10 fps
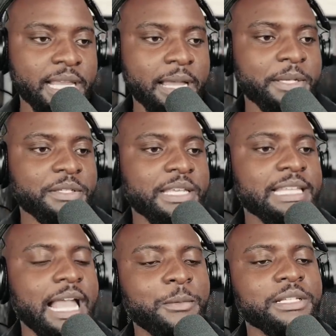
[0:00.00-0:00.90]
Next comment here
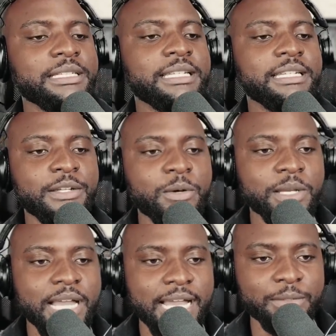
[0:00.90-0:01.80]
says, I really didn't
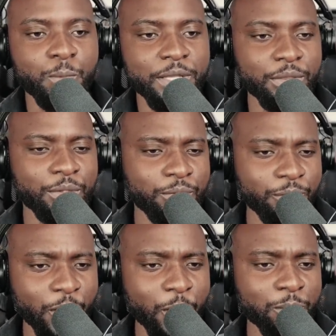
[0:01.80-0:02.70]
know guys went
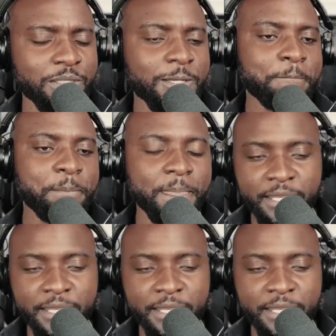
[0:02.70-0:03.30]
through phones.